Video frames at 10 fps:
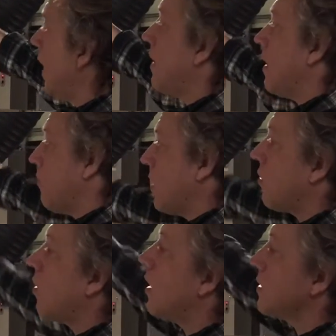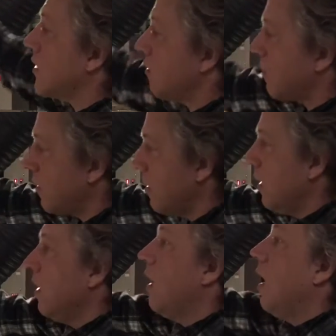and then we cross over
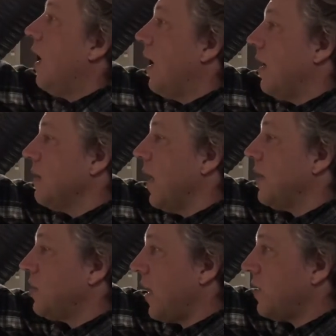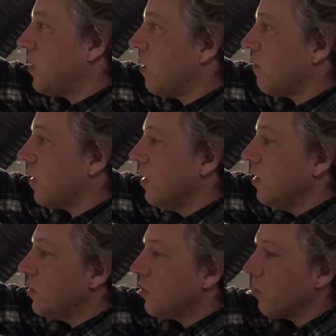and, and change over
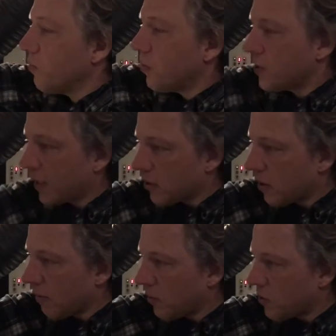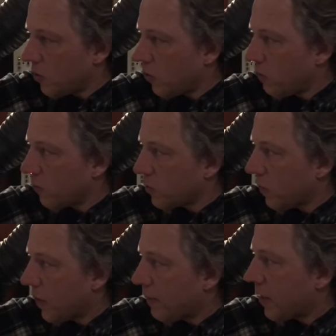to projector number two for
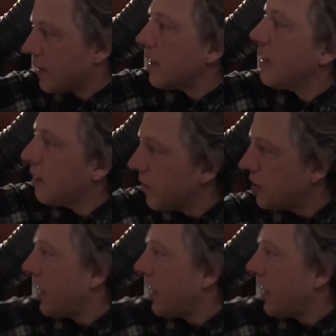20 minutes, and then we